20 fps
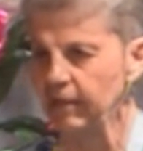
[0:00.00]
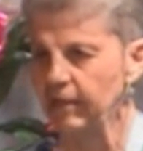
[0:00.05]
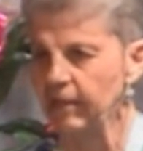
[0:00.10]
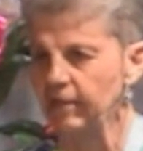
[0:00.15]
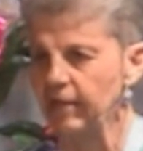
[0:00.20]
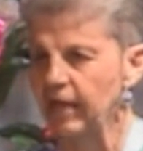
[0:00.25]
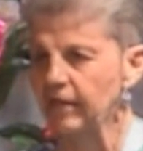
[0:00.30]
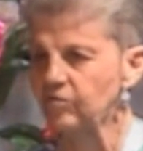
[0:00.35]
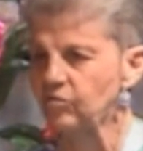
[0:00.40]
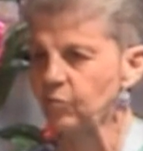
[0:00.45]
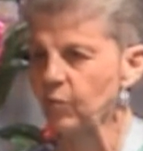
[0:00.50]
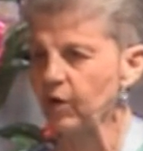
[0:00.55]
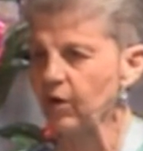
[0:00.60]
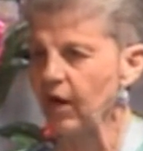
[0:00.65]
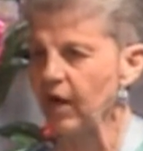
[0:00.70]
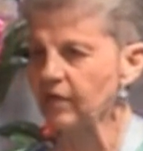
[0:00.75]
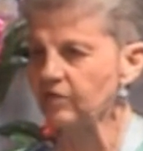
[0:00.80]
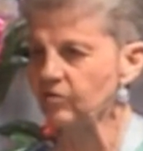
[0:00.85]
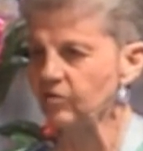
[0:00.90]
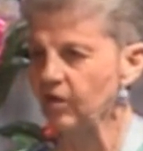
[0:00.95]
And that's where
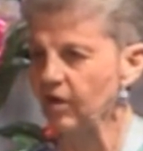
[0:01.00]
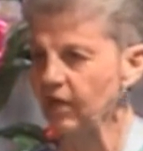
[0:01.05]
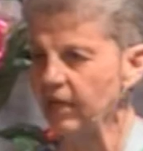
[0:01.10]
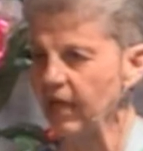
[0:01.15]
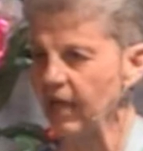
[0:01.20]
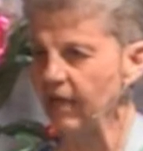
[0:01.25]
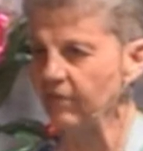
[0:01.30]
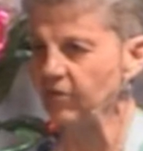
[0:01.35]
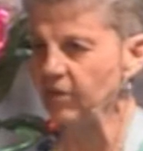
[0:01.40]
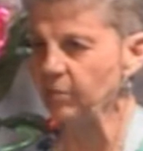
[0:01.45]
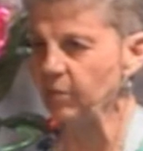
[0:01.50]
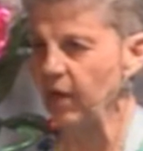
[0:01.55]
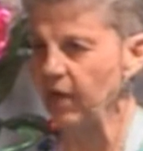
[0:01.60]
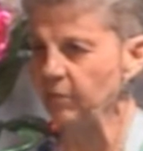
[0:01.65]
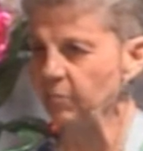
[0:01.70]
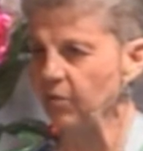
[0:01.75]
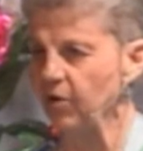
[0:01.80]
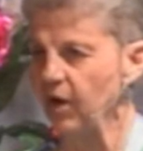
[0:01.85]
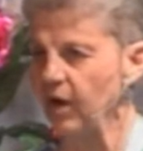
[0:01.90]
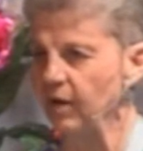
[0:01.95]
I start having
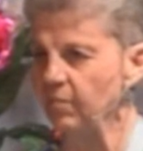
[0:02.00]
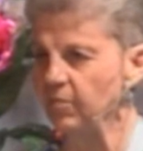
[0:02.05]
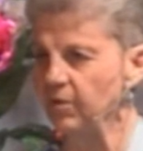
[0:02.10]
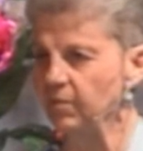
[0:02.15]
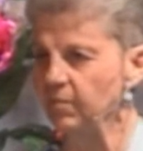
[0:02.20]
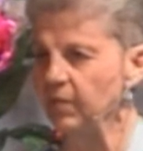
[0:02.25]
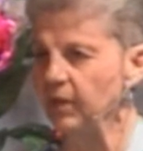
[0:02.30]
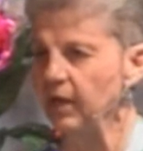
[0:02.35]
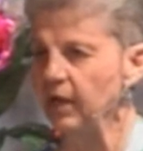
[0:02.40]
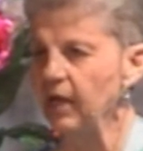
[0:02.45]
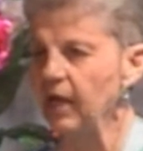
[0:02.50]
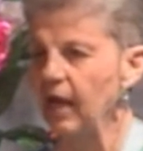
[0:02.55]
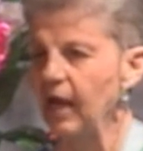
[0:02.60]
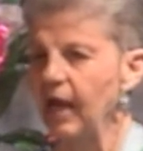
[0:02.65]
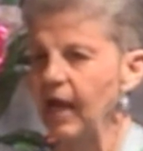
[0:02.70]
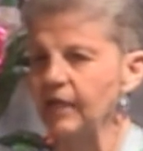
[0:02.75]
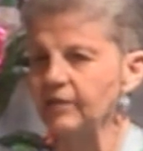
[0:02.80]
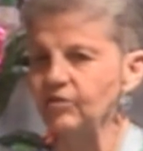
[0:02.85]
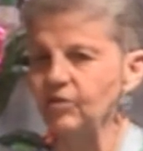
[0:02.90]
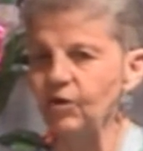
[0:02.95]
my problem.
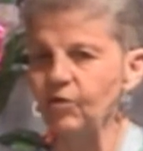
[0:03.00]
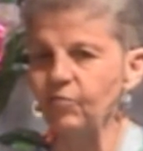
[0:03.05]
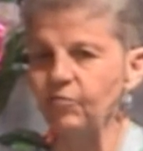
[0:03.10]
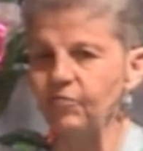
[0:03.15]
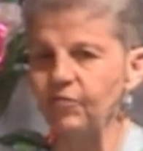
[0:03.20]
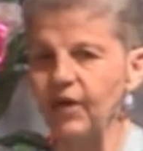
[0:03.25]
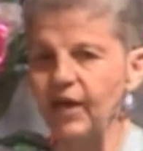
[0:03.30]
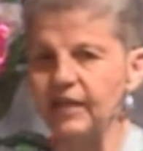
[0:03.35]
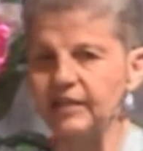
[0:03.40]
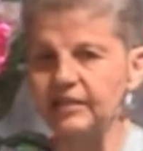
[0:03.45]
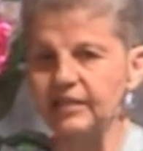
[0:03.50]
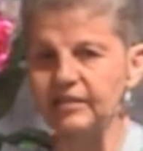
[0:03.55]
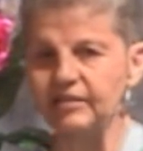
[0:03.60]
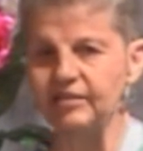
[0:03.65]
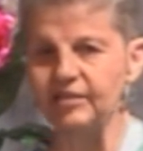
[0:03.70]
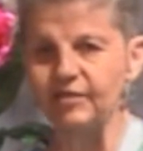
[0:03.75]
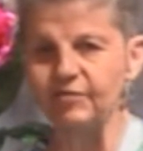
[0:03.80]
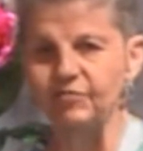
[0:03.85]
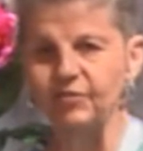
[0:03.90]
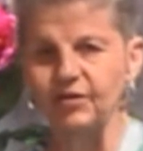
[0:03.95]
I don't find
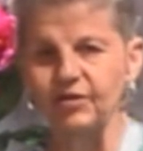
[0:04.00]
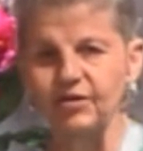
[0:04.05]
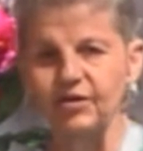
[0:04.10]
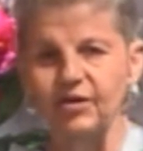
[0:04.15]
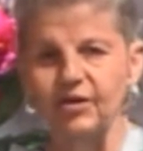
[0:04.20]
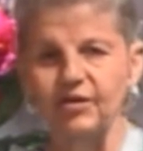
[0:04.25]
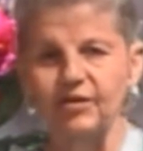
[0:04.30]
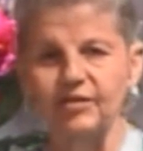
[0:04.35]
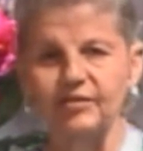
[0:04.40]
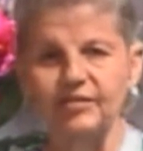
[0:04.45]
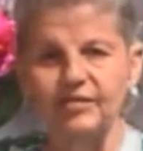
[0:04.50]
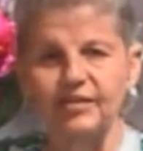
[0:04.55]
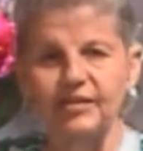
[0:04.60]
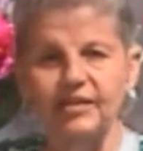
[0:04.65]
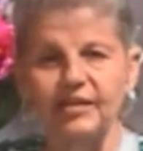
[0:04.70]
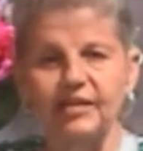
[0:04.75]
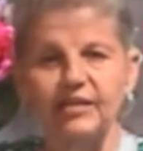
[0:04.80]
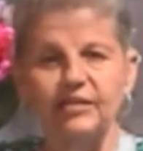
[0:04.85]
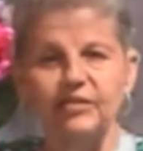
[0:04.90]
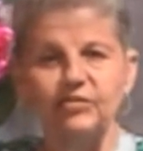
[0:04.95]
it difficult
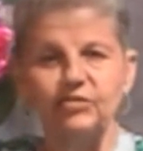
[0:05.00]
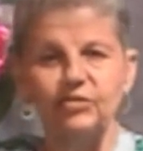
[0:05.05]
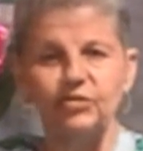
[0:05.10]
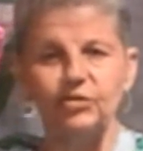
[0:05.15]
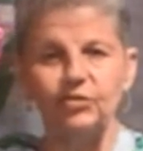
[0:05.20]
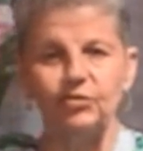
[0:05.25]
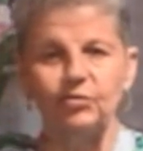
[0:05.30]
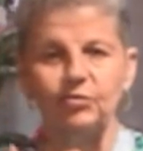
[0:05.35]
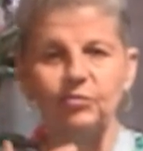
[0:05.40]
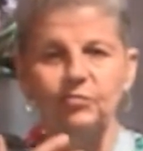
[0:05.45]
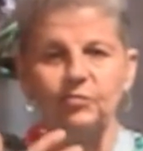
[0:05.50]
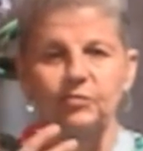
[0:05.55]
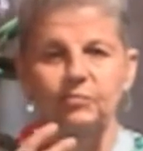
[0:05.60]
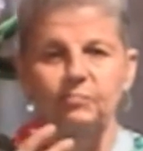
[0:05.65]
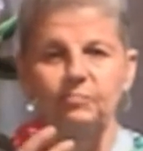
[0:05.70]
to